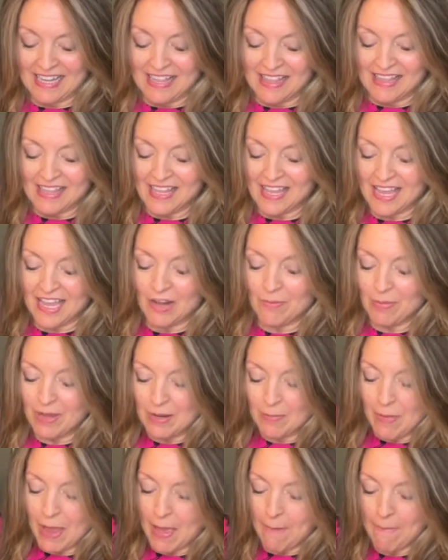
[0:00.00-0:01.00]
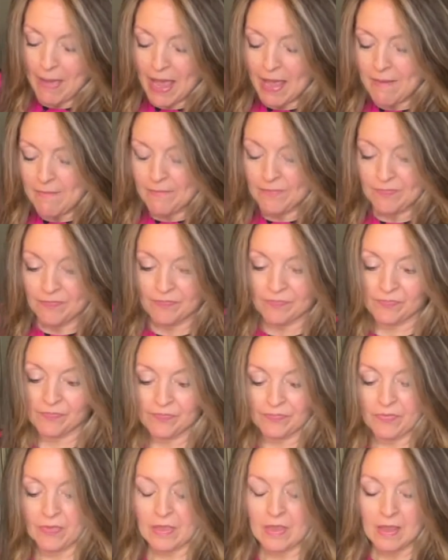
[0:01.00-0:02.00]
A little bit of
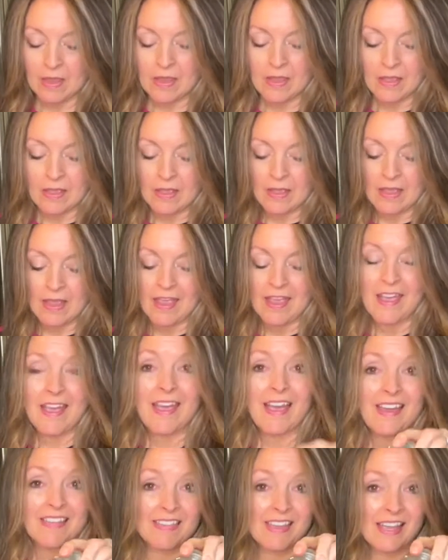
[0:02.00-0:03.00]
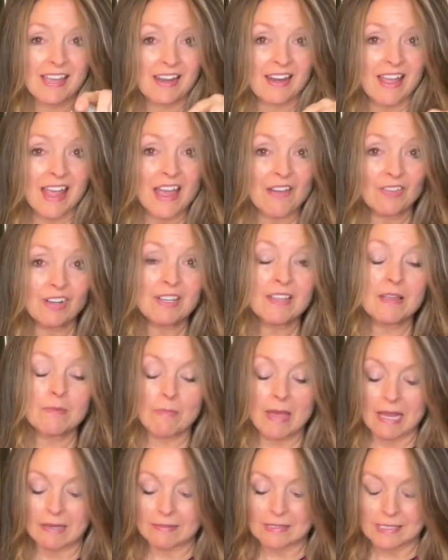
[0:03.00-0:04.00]
pepper. And then everything
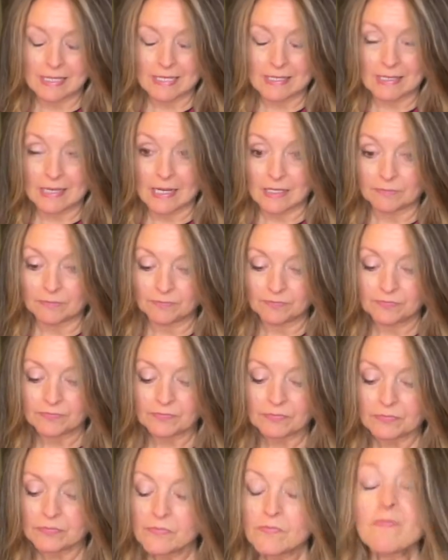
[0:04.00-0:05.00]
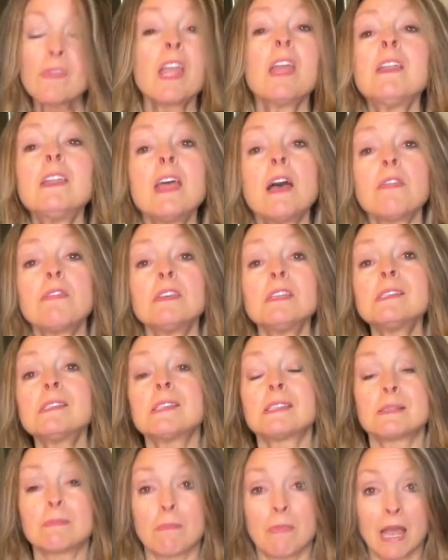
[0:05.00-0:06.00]
bagel seasoning. Now this
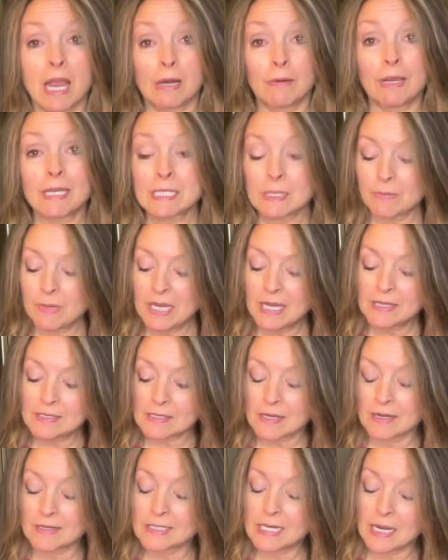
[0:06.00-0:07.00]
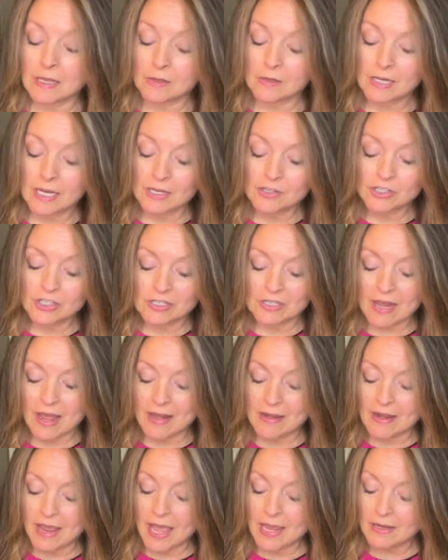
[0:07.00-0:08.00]
is my recipe. It's on
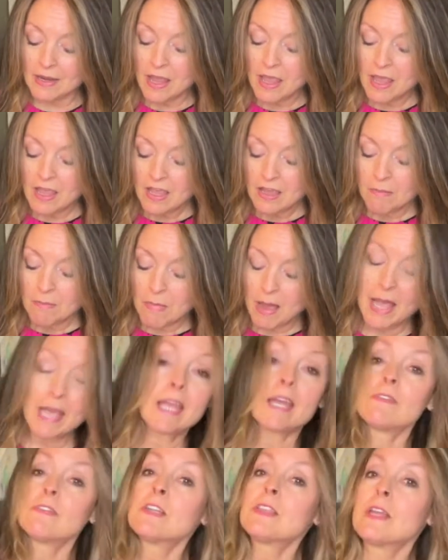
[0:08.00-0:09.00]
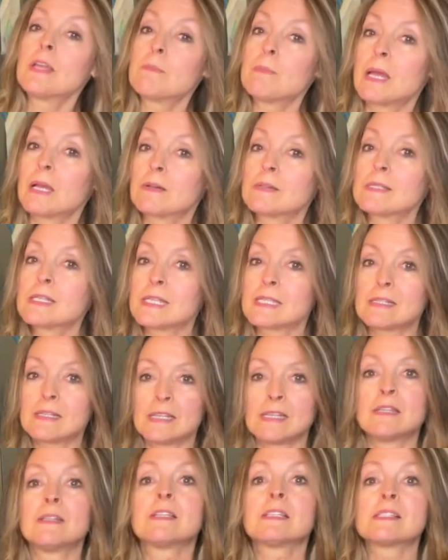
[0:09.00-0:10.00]
taylorkinchin.net. My everything bagel
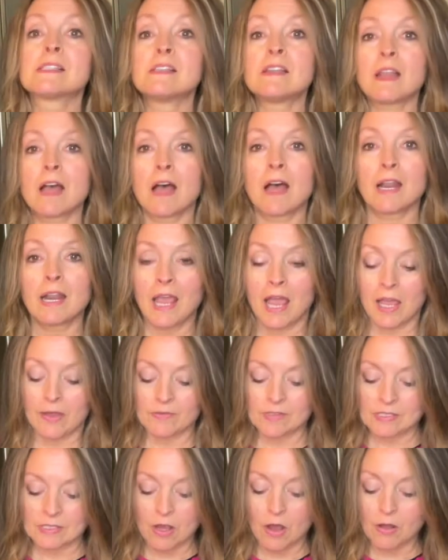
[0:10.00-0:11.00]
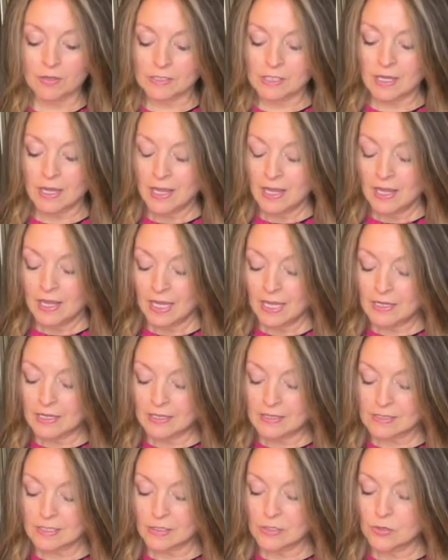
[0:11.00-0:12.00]
seasoning does not have salt in
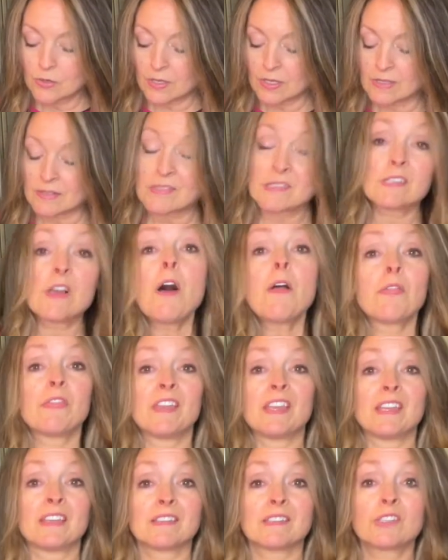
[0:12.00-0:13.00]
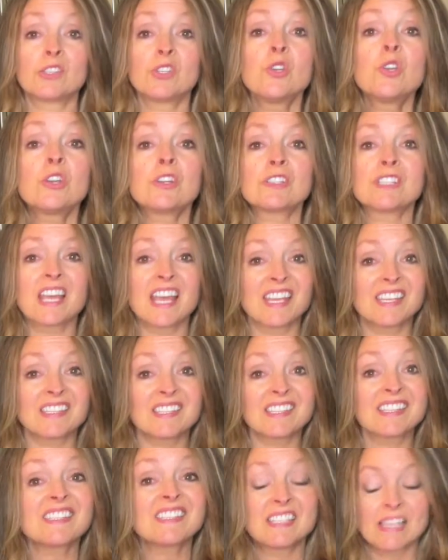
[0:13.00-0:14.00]
it. So you can salt things to your
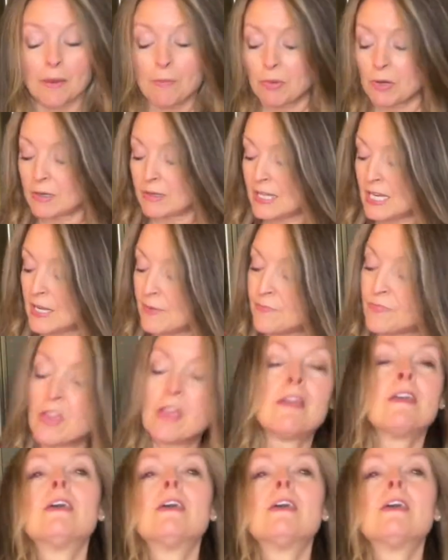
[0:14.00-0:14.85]
taste separately.